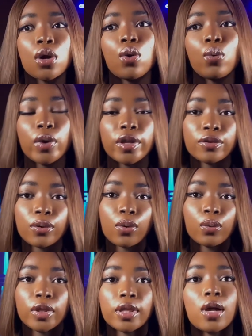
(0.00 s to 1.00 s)
with or
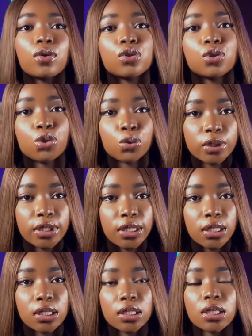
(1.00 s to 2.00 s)
without
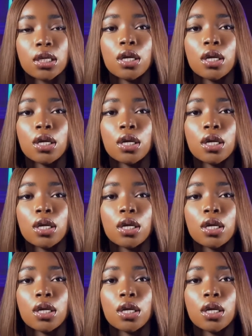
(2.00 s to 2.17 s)
sureties.